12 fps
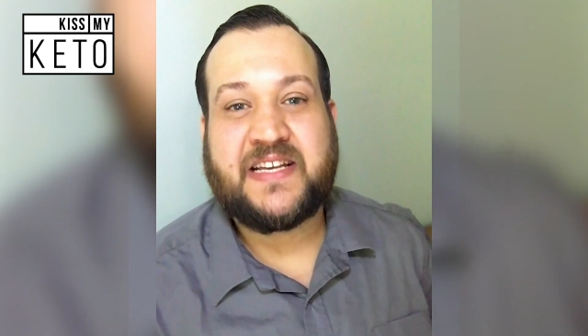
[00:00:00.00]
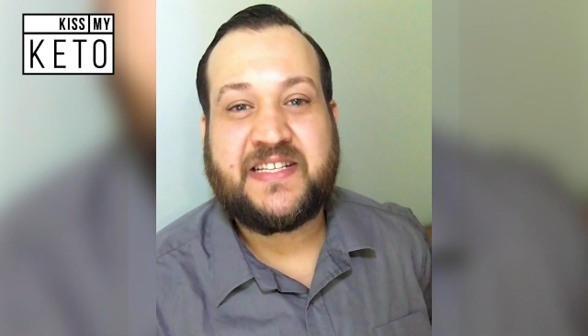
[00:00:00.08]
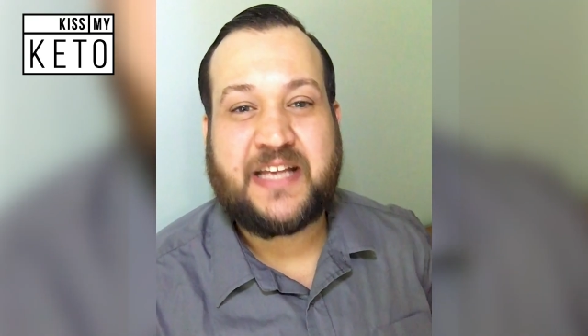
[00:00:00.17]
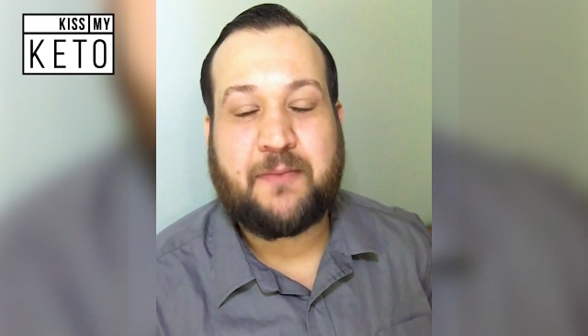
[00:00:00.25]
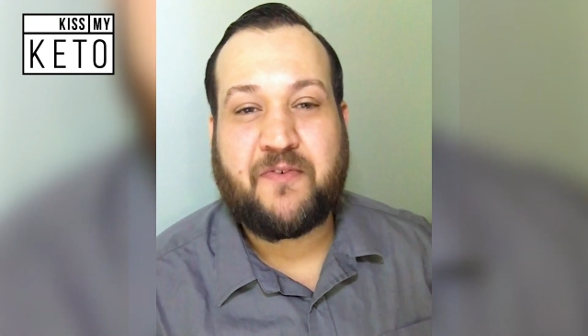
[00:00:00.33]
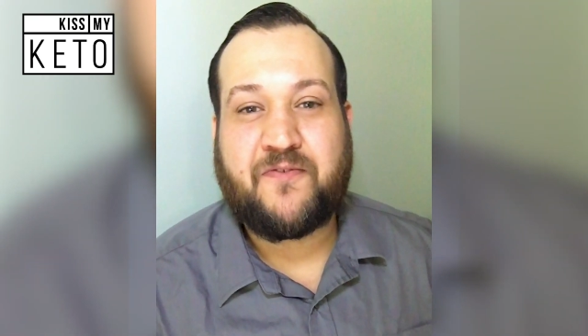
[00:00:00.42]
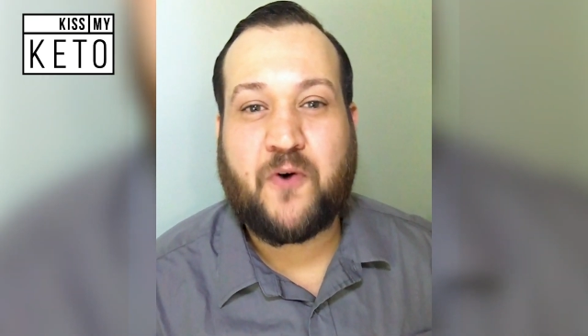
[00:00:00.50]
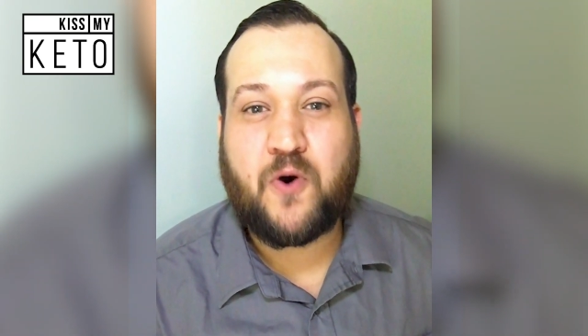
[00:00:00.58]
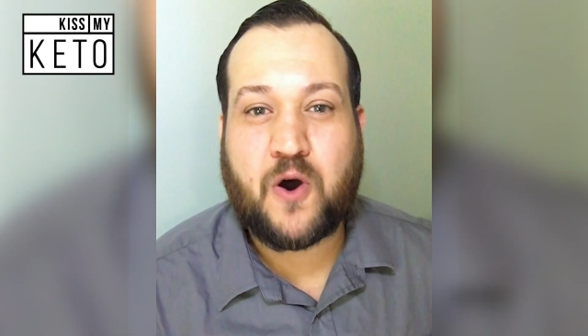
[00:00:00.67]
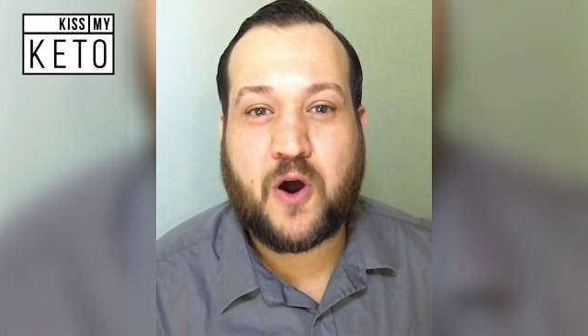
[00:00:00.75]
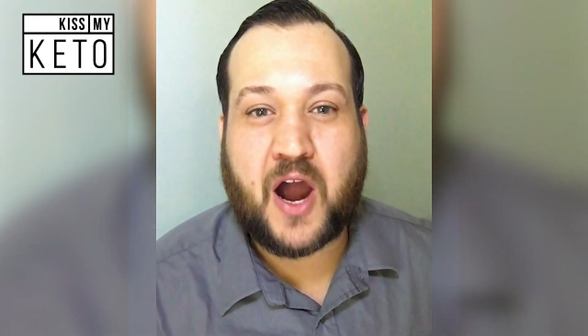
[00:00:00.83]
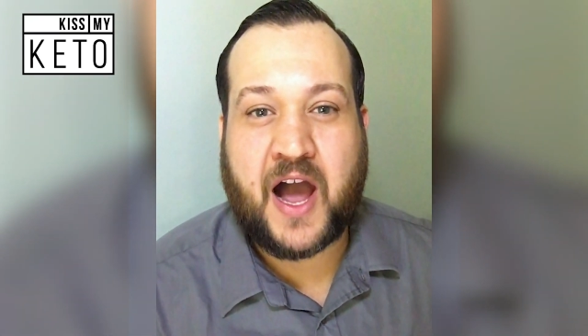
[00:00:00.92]
I said
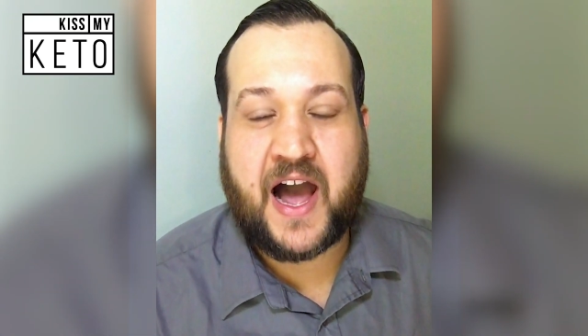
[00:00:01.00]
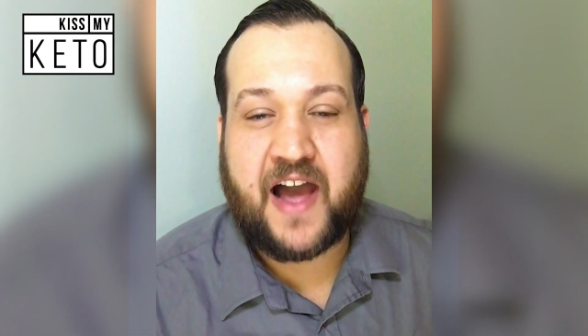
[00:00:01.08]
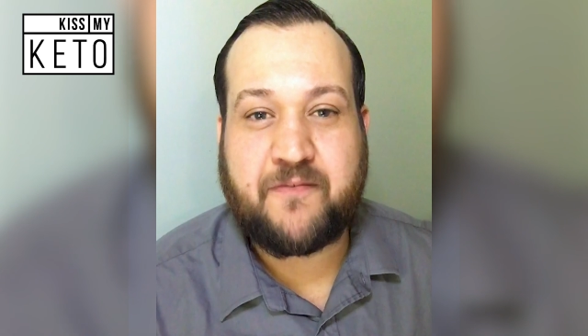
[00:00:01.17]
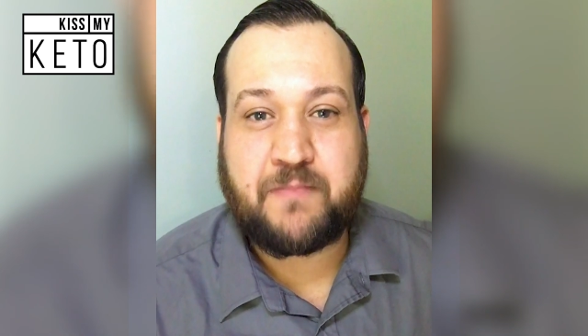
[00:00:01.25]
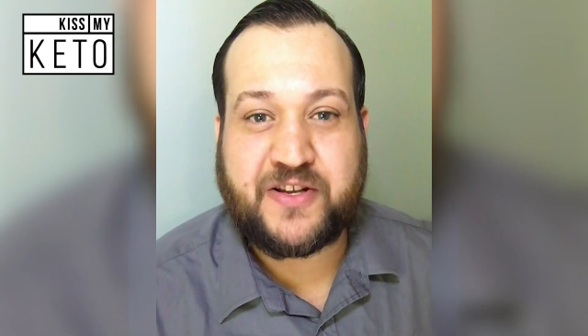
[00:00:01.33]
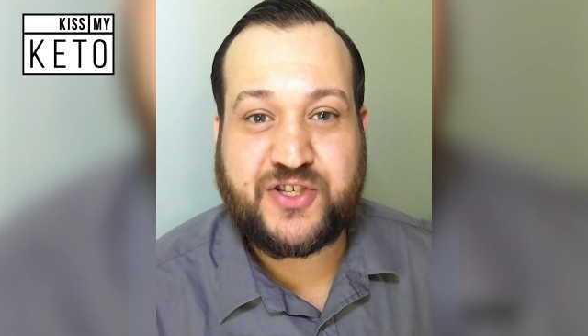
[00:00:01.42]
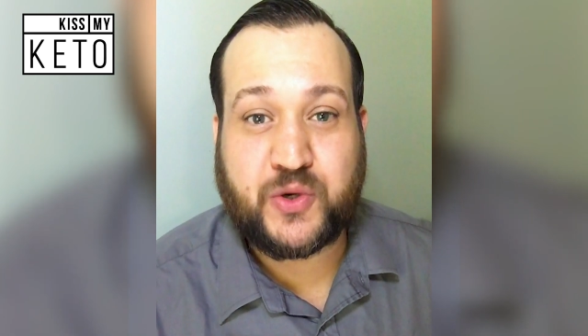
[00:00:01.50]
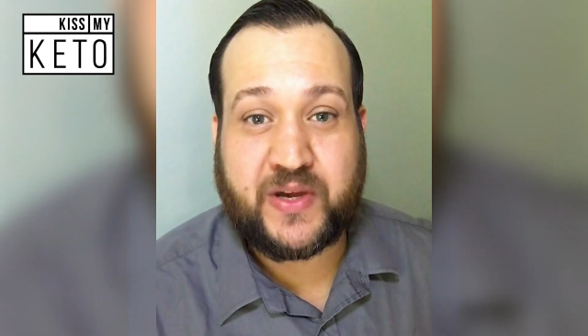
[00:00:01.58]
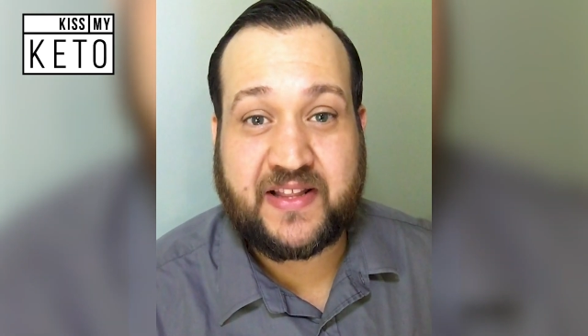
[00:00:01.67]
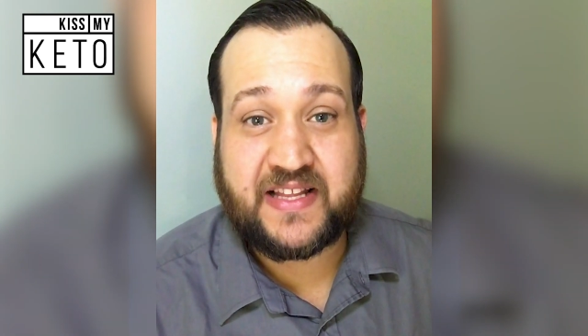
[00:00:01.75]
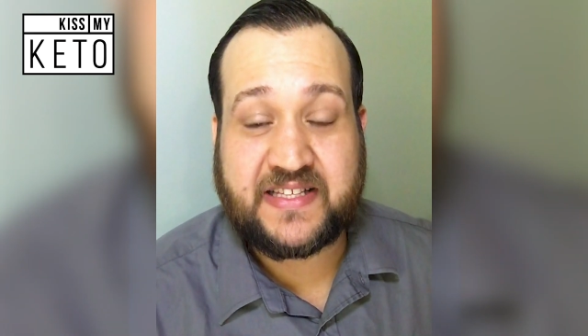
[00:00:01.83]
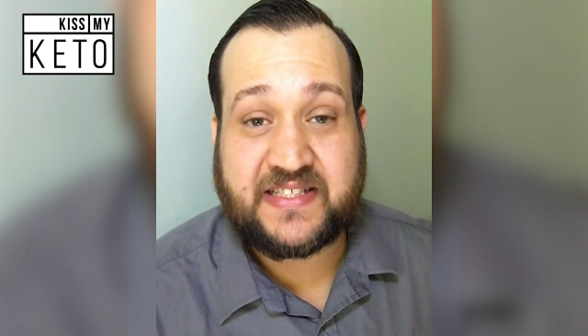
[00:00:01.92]
before, I've been
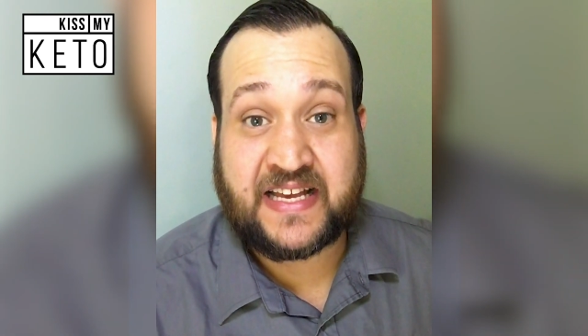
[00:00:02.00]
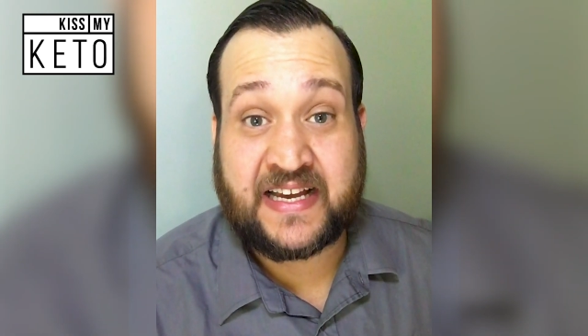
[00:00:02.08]
doing this